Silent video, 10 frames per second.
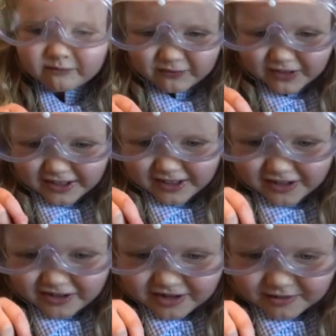
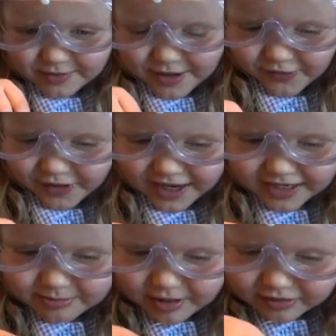It
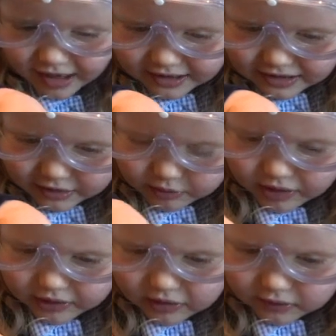smells actually
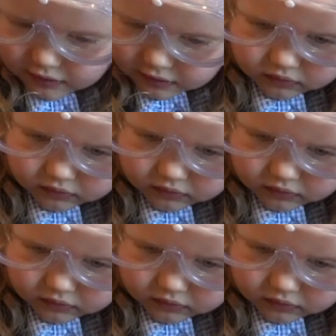quite good.